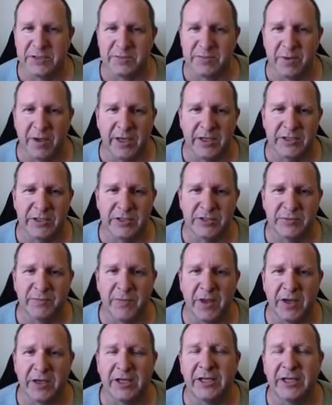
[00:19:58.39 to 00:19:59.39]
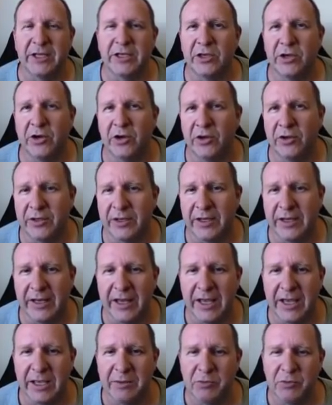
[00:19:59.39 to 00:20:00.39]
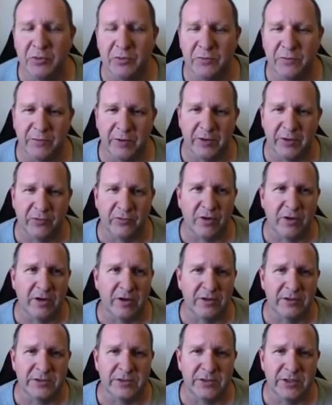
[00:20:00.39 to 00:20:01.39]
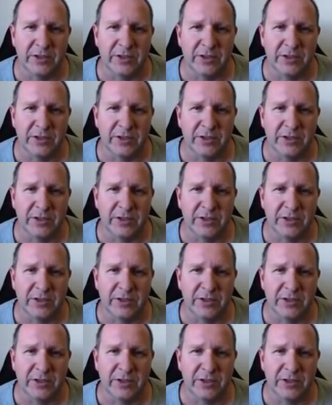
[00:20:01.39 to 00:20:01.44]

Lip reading: page and you click on claim your free trial. So